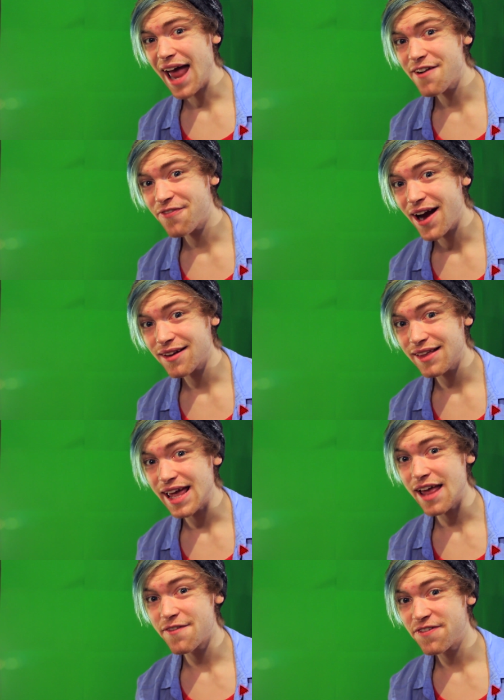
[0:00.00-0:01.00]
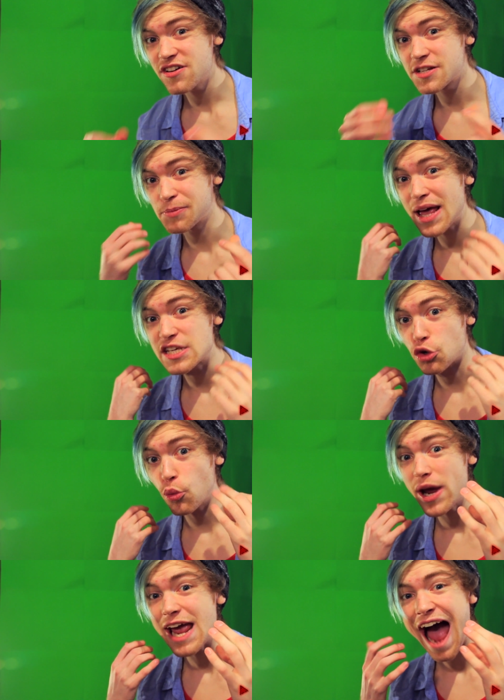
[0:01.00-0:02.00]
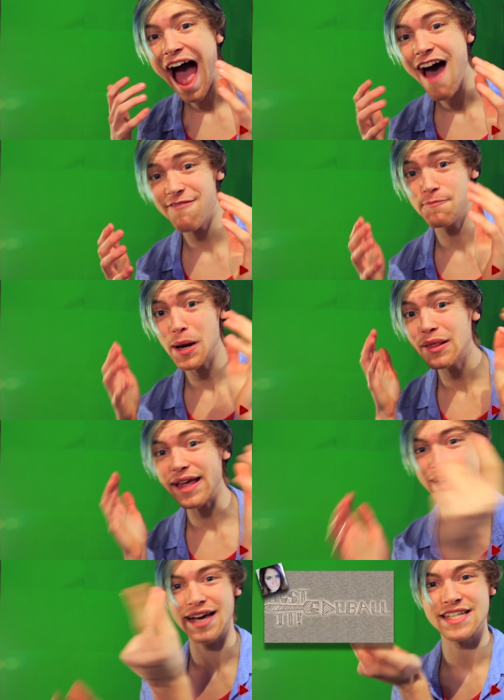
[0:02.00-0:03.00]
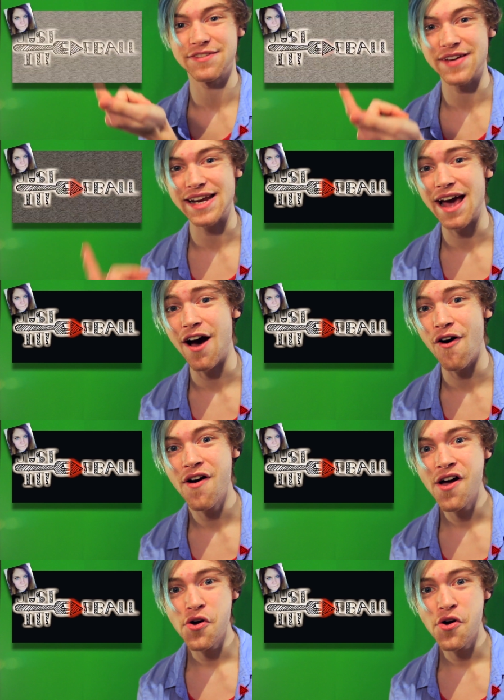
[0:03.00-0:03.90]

And finally, in first place, we have Blinka's video,